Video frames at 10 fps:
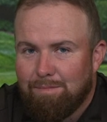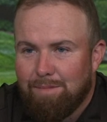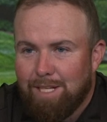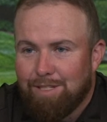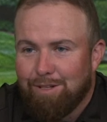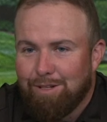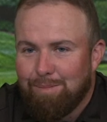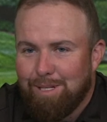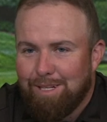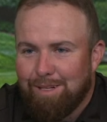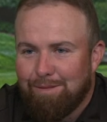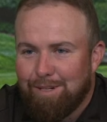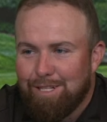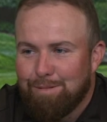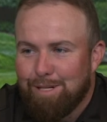it's going to be a
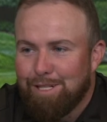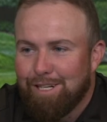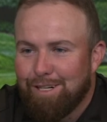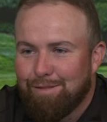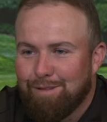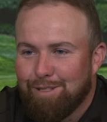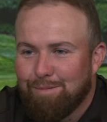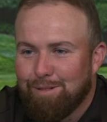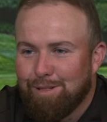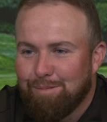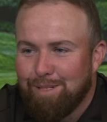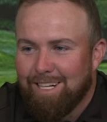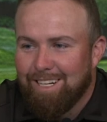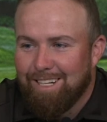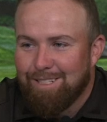very special year for someone come the
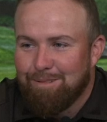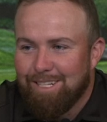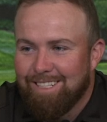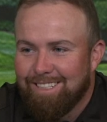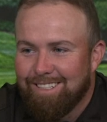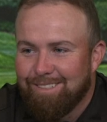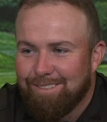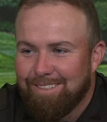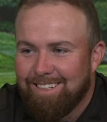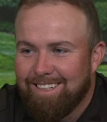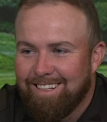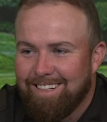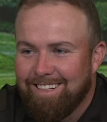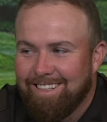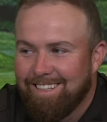end of this week. So,
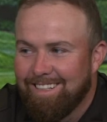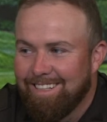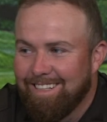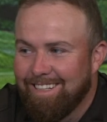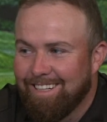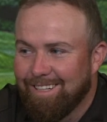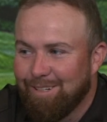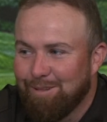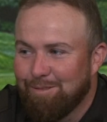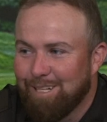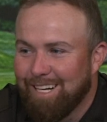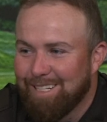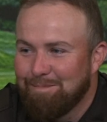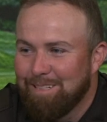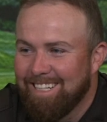uh, you know, hopefully
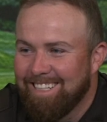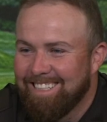that's me.